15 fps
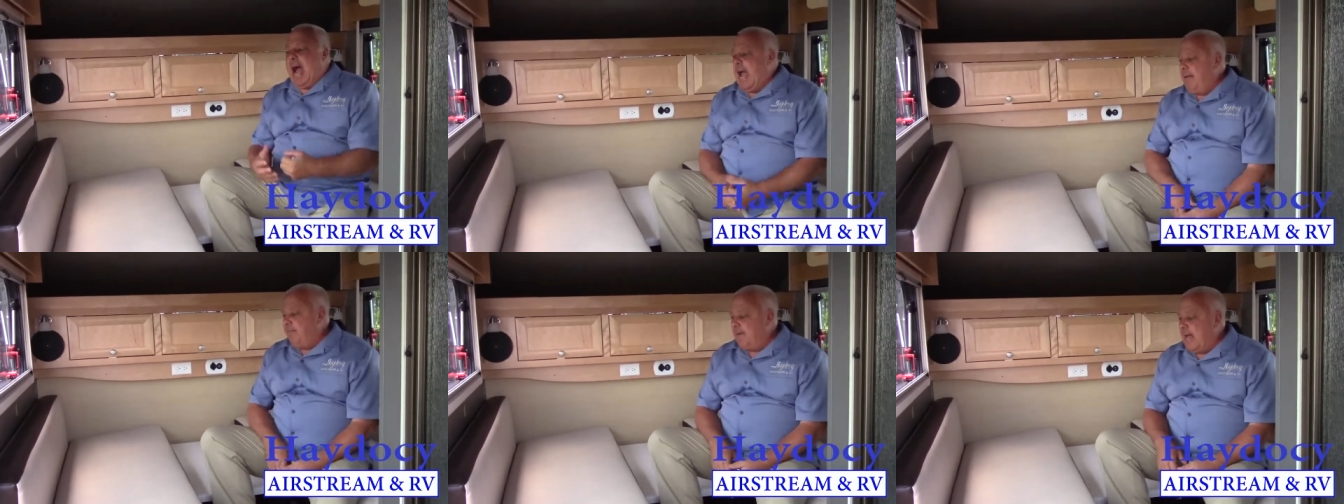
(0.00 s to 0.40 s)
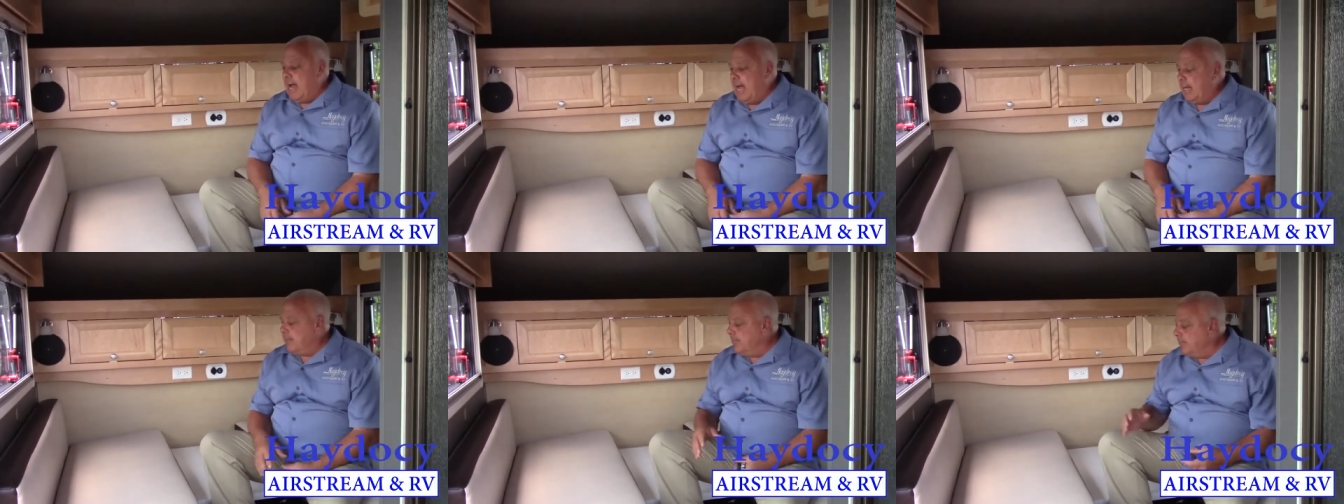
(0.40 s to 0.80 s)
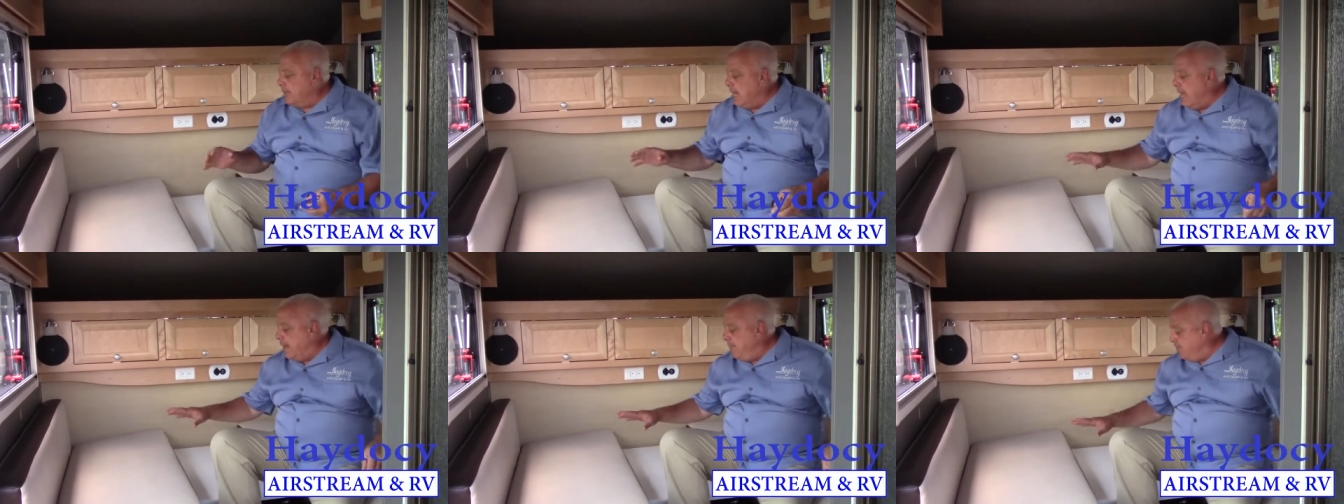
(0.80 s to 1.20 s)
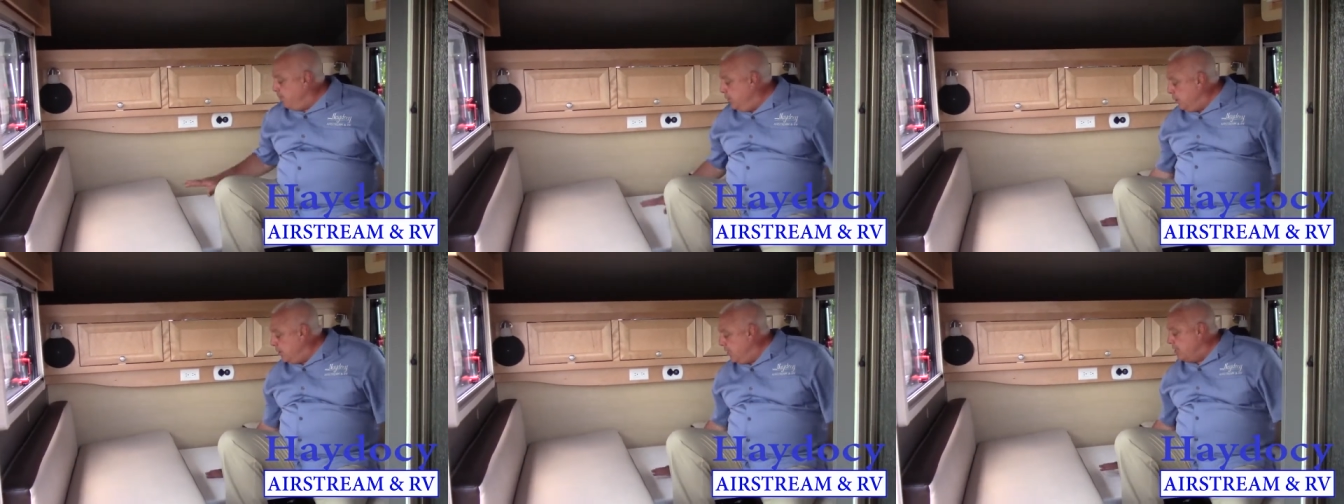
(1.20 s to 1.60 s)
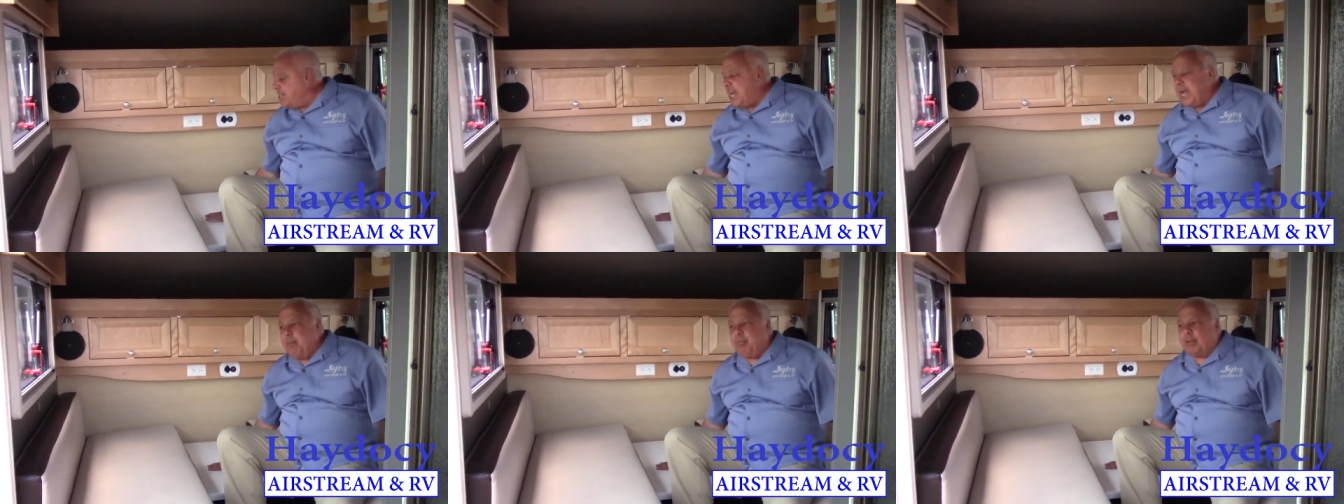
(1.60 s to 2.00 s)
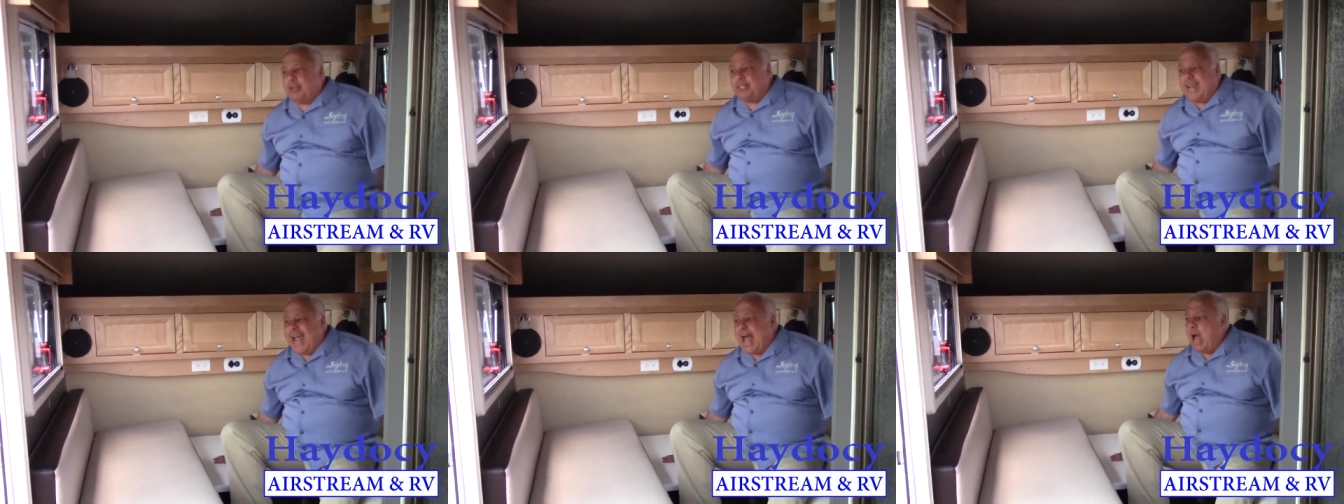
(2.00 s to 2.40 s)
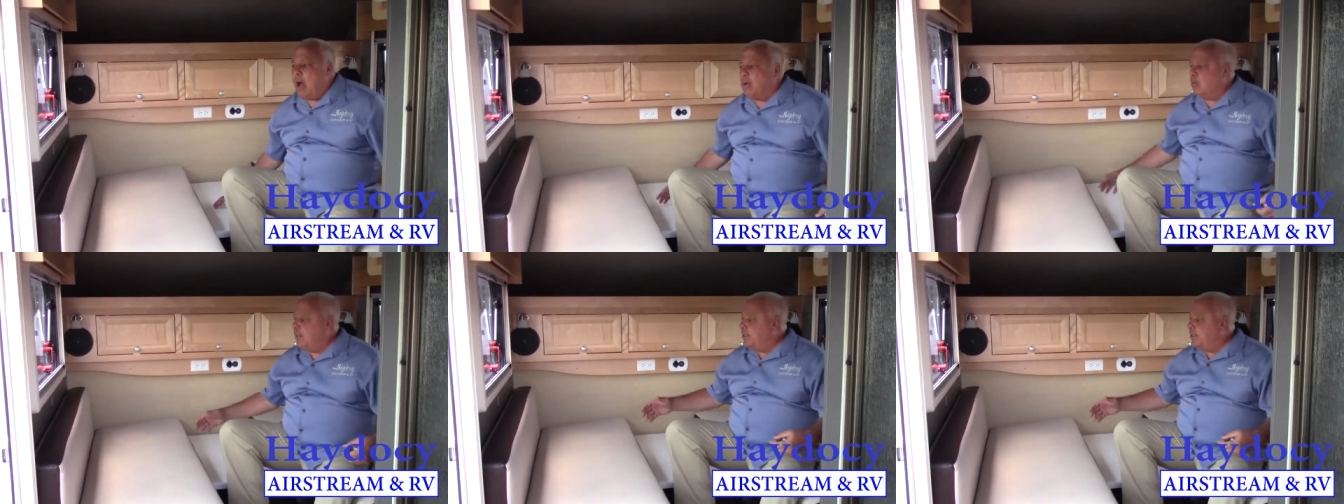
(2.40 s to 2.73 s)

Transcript: I've uh, I've put the table down,